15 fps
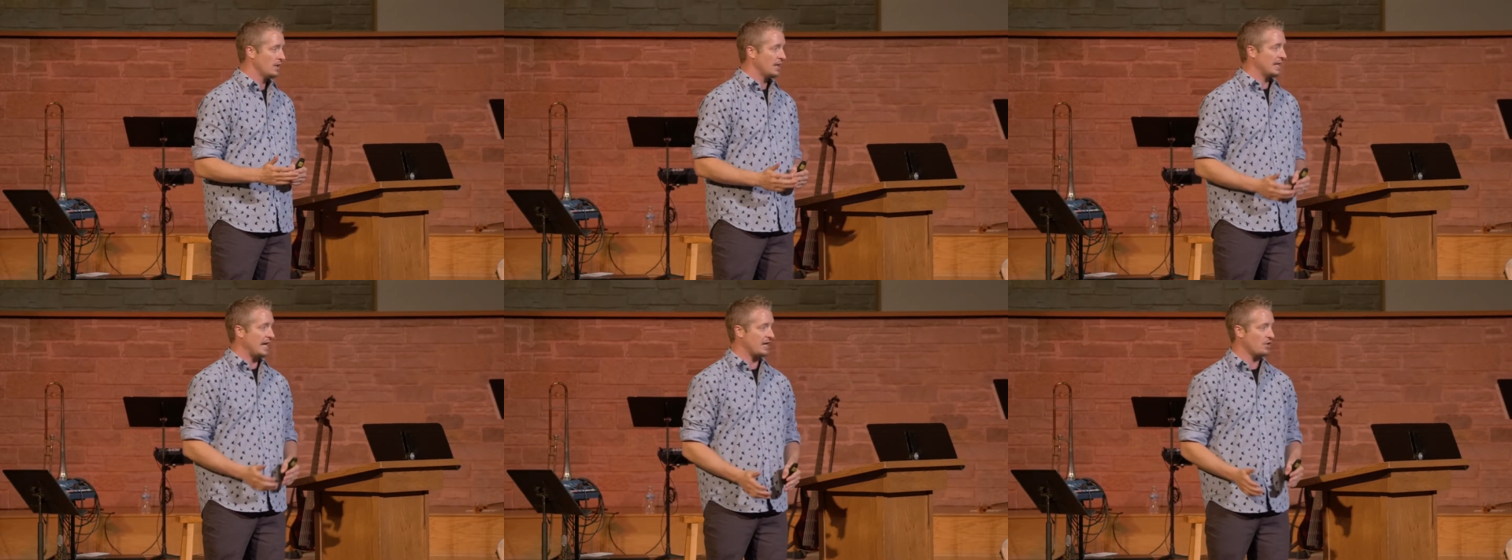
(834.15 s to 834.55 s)

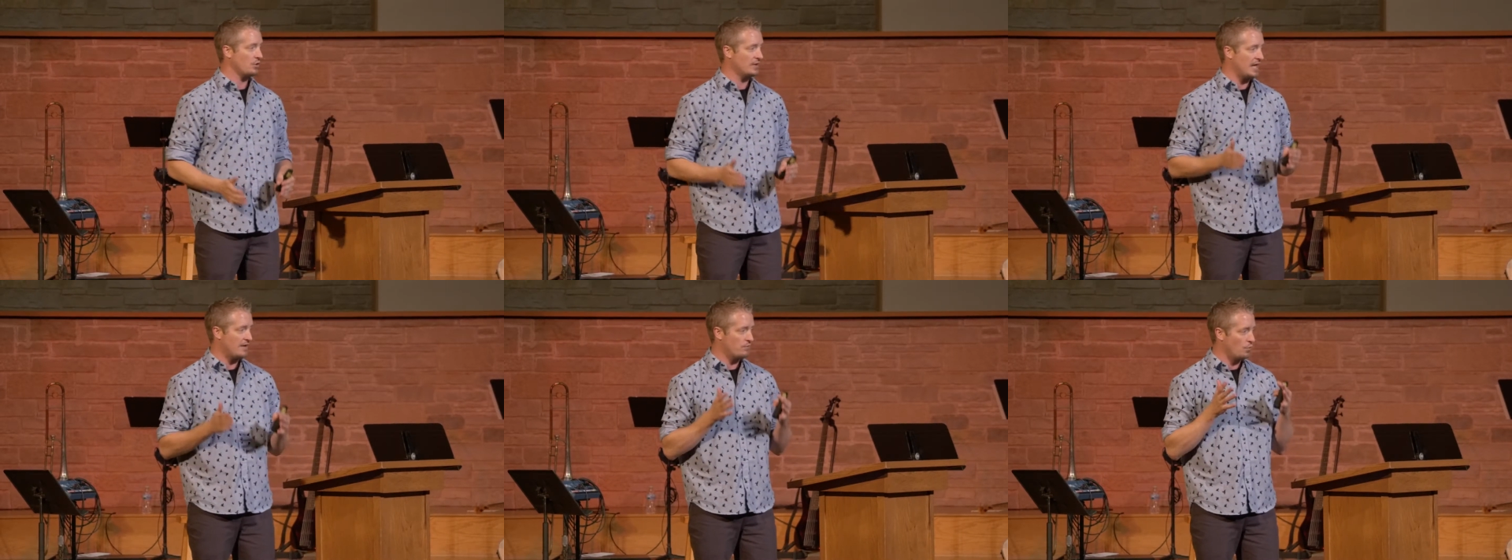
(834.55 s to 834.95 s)
and I could
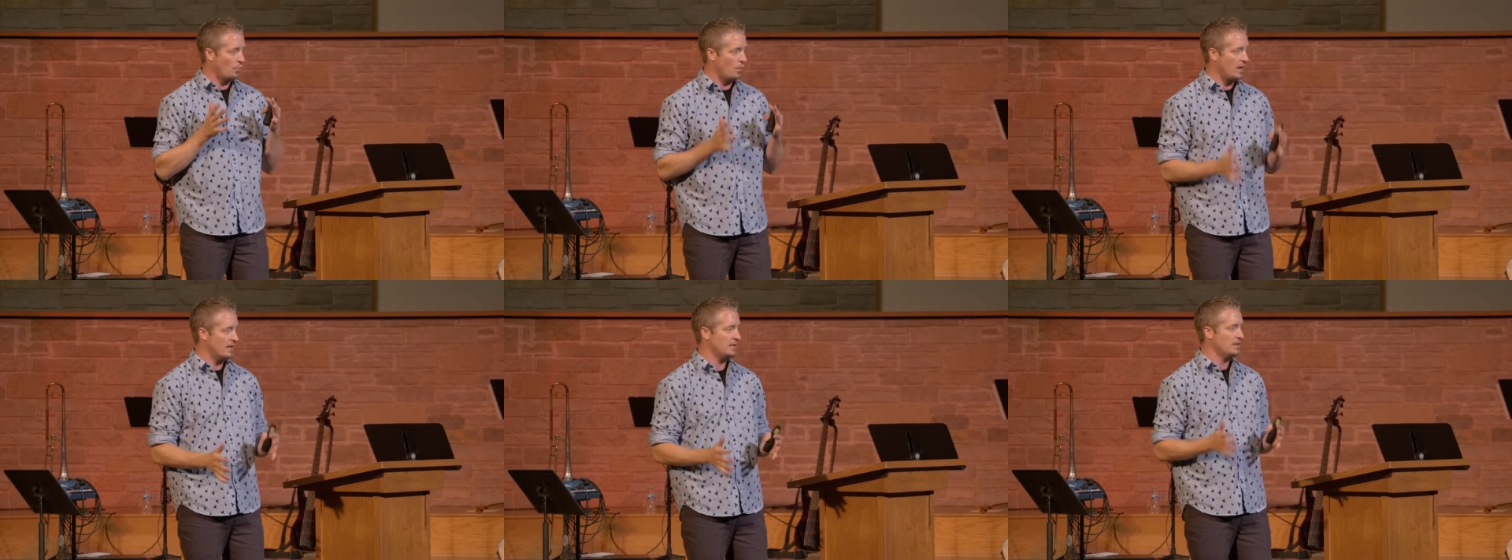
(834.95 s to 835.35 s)
only have
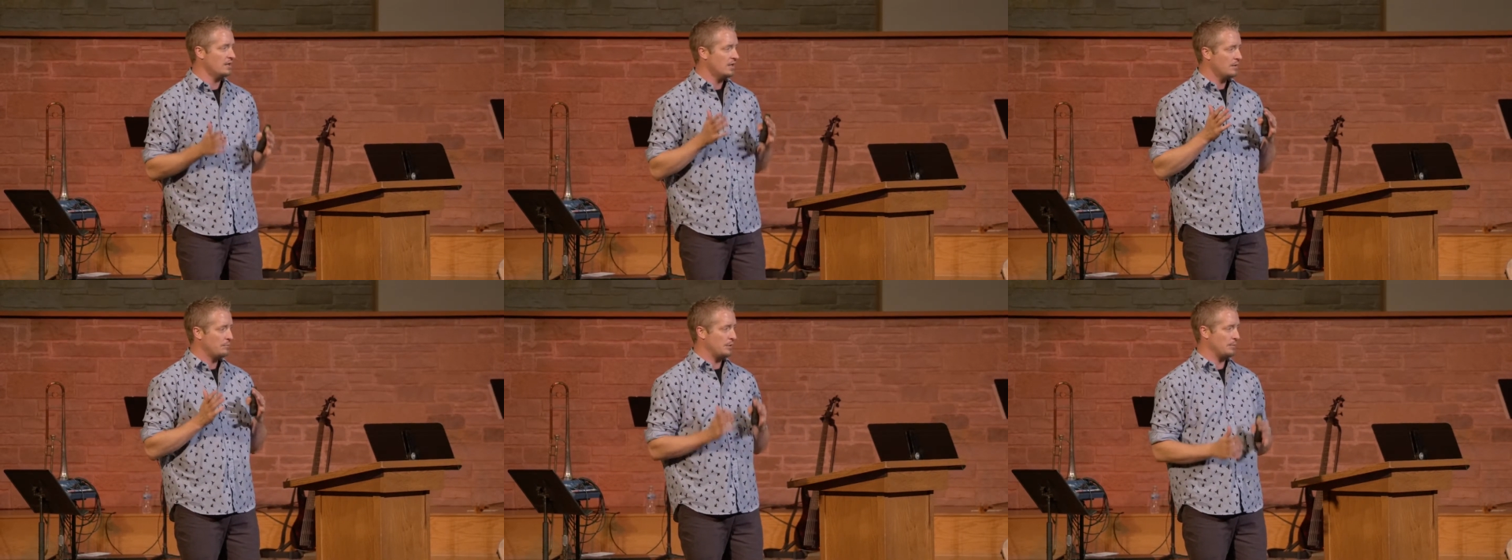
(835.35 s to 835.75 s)
one
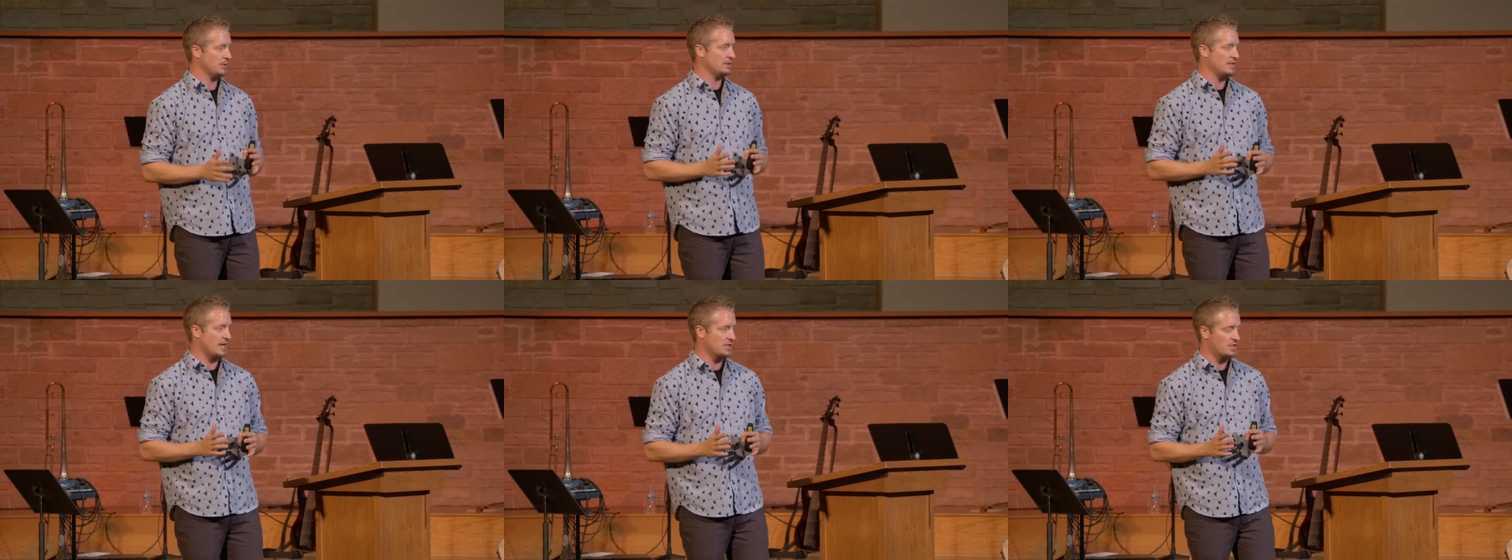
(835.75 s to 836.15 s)

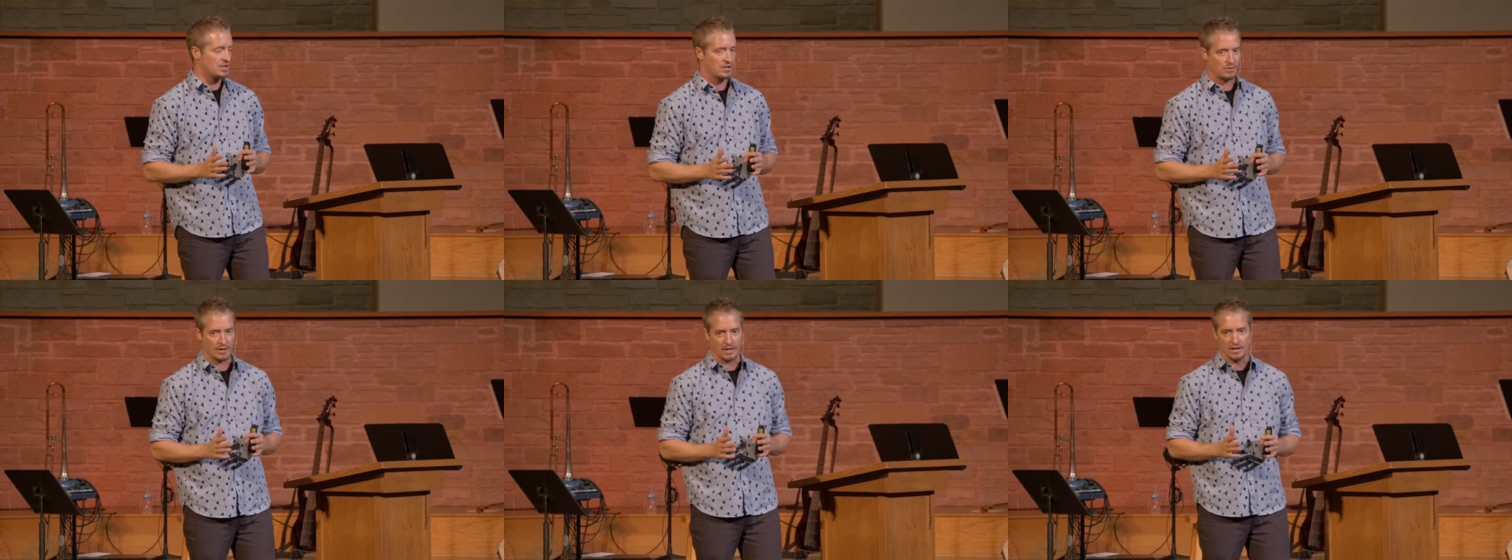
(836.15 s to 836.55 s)
biblical text to
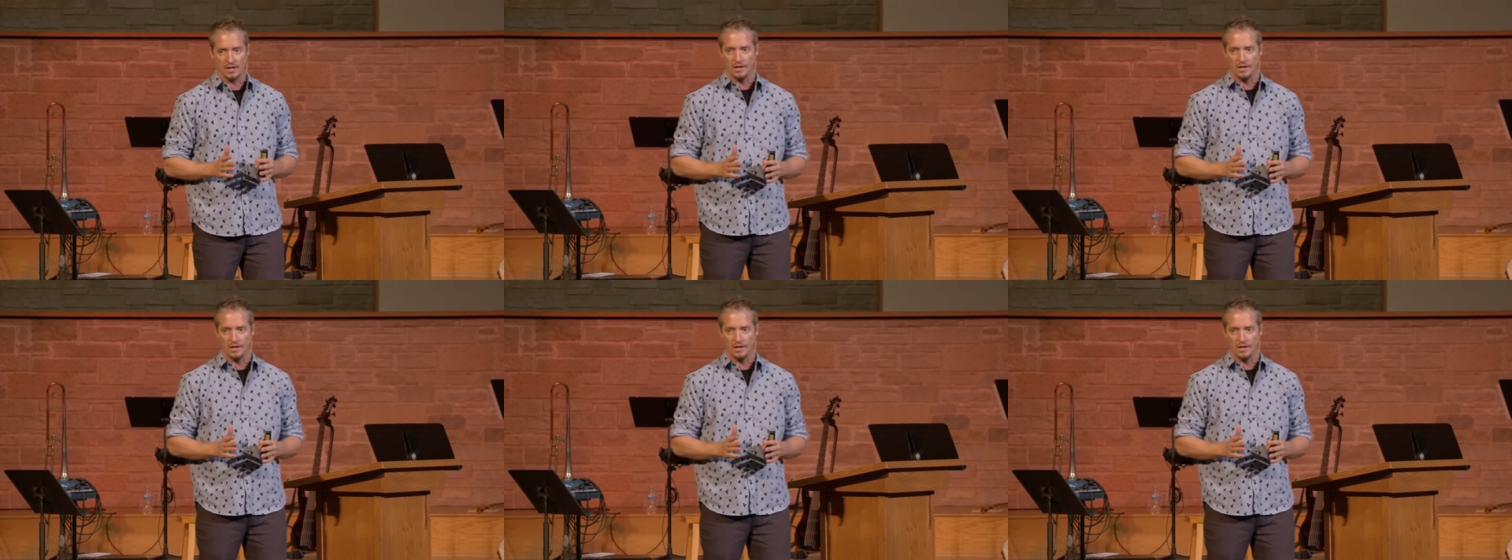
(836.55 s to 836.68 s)
do it,